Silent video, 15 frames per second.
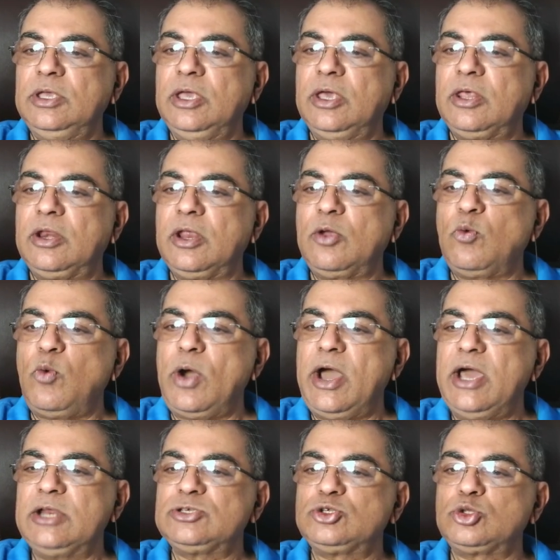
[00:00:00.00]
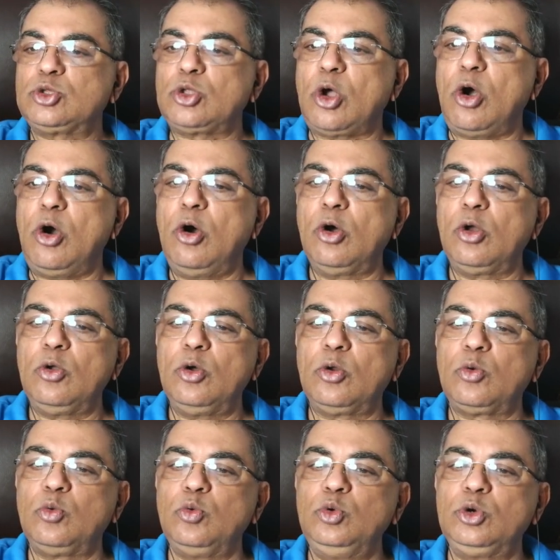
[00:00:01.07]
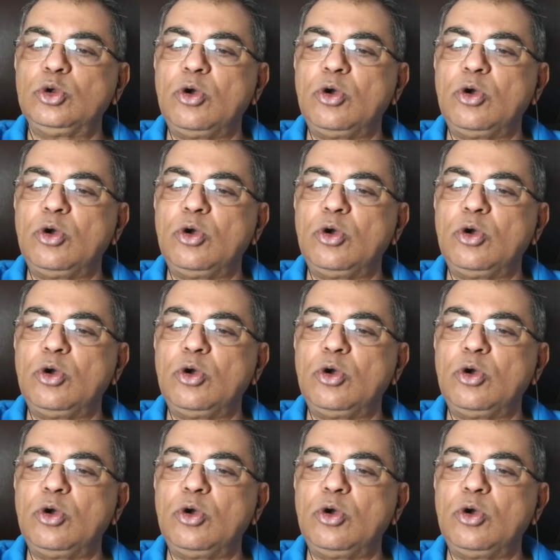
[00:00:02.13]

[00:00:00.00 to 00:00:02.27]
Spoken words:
requires thorough root